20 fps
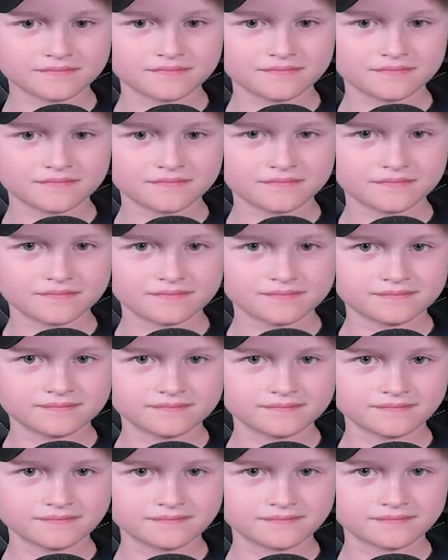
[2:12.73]

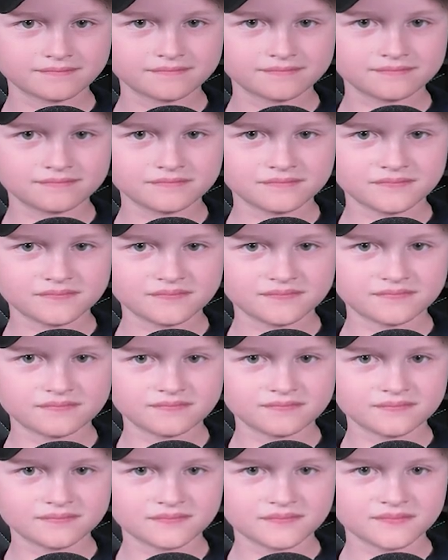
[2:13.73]

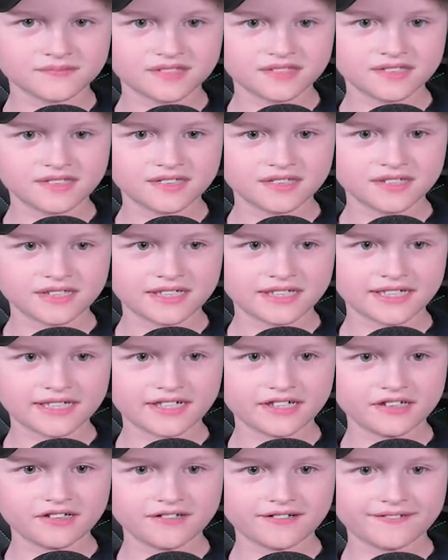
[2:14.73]

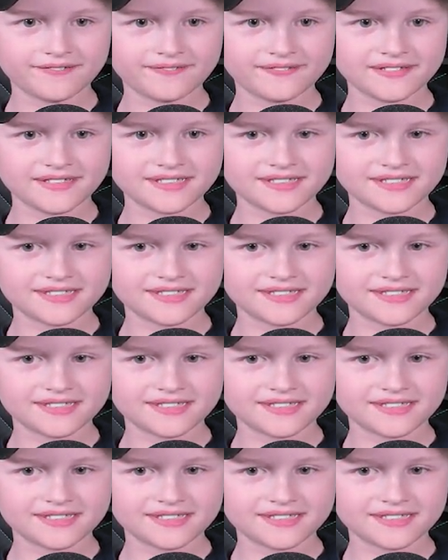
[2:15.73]
[no speech]